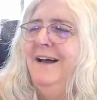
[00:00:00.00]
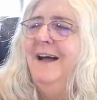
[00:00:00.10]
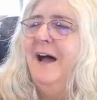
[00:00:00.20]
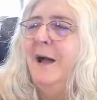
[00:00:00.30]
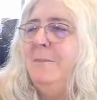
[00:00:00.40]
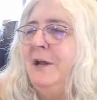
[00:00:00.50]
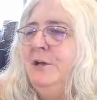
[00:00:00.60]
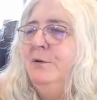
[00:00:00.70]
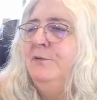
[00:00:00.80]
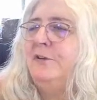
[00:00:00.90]
I might
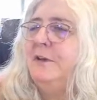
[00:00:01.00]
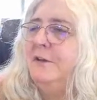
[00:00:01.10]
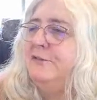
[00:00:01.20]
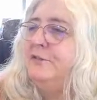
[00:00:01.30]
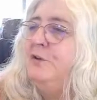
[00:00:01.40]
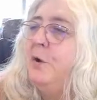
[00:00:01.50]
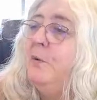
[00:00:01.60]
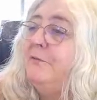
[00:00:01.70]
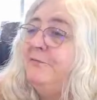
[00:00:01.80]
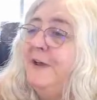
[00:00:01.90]
use it as
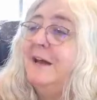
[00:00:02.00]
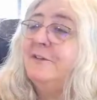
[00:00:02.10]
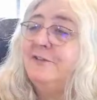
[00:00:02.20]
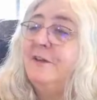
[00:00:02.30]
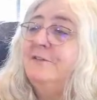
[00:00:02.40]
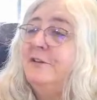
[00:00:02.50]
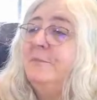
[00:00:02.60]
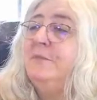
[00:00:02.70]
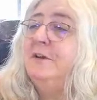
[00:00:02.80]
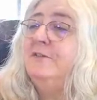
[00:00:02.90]
snow effects on
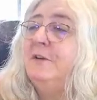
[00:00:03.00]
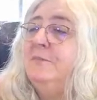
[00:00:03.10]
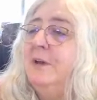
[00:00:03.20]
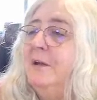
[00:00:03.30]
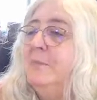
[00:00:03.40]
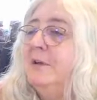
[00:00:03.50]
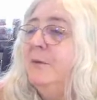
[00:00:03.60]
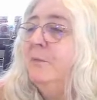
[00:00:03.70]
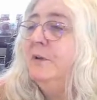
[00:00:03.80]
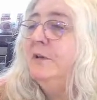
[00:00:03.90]
something sometime, but I
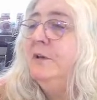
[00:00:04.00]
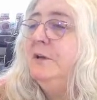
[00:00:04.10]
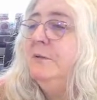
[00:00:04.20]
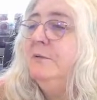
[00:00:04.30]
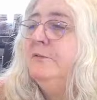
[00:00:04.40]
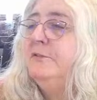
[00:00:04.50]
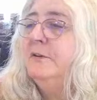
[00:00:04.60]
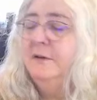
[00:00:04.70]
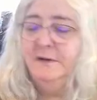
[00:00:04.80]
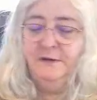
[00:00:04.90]
wouldn't use
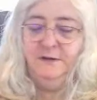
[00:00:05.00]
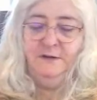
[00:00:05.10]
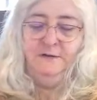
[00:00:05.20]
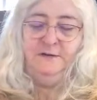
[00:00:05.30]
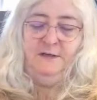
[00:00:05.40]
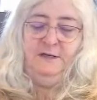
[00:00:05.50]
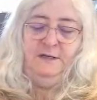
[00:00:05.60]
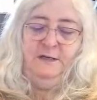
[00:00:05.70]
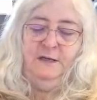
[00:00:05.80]
the,